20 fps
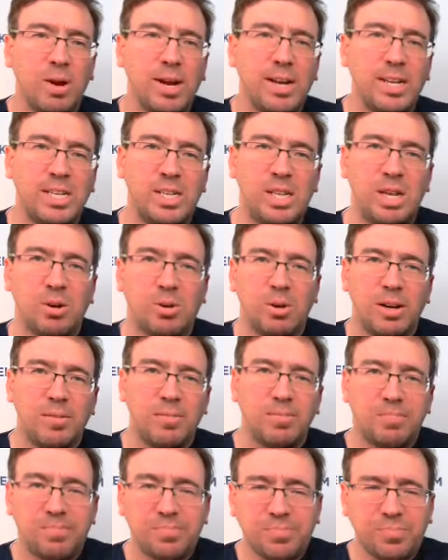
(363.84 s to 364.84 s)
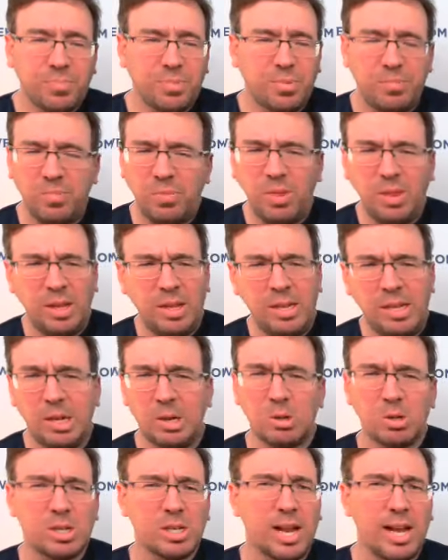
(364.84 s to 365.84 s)
race theory.
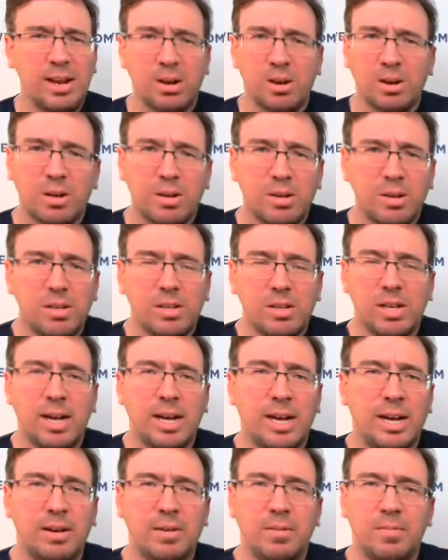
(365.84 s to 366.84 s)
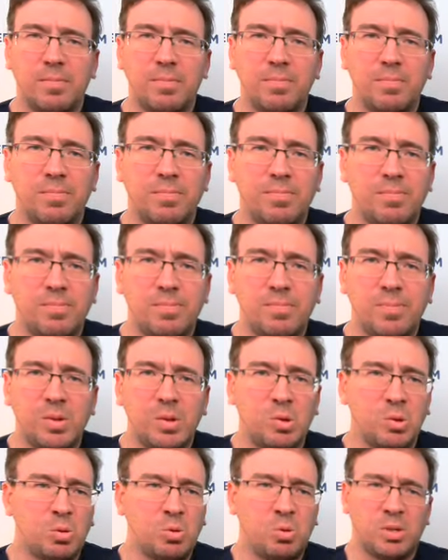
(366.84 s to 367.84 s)
Years later,
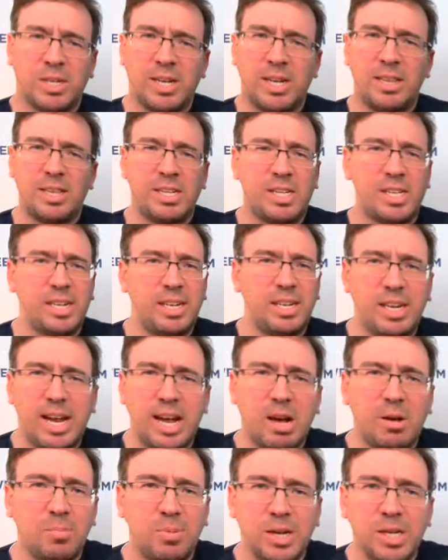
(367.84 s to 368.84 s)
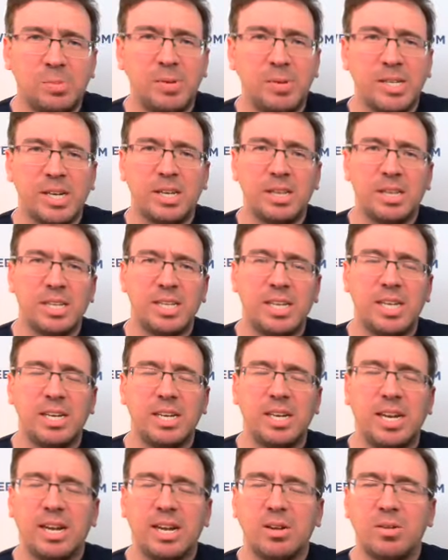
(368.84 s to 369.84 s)
Google's on the scene now, Bixby's on the scene
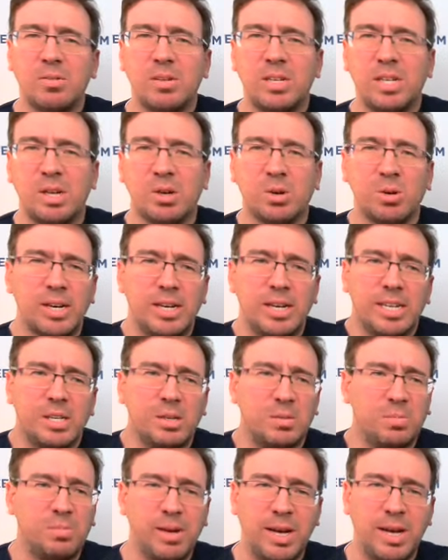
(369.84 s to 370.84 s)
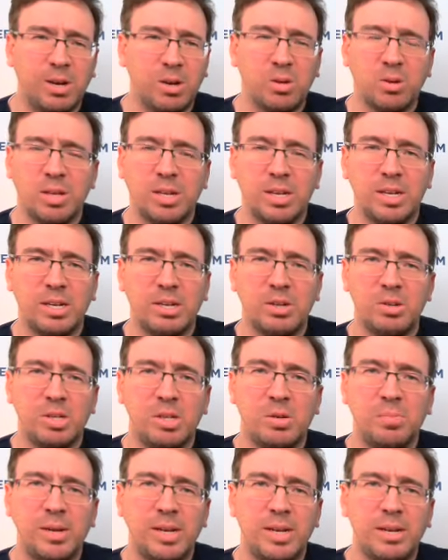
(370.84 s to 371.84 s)
now. Siri is better than it used
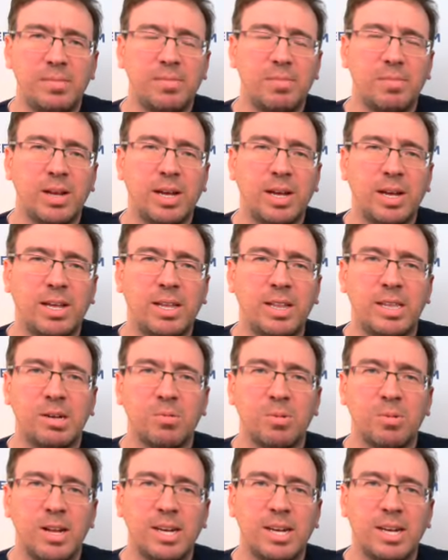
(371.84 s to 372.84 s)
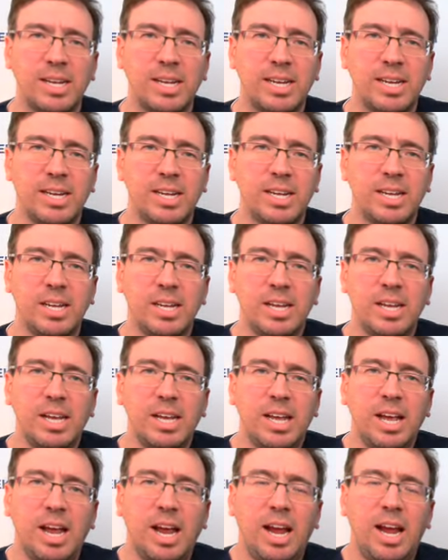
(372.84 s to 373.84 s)
to be, theoretically.
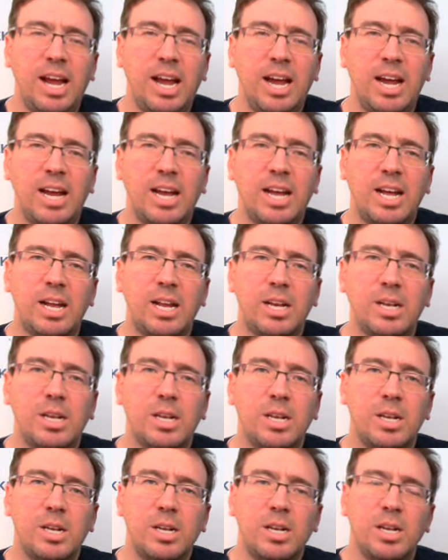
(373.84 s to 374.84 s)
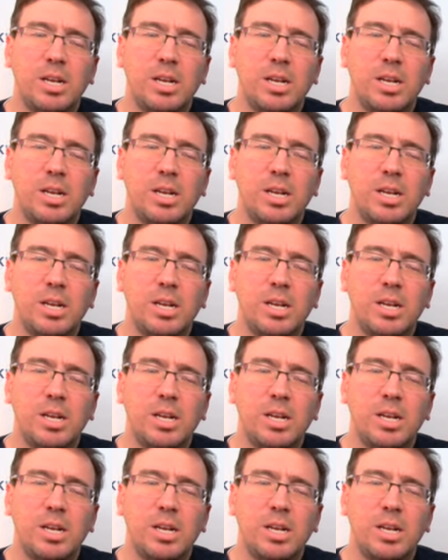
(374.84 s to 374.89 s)
And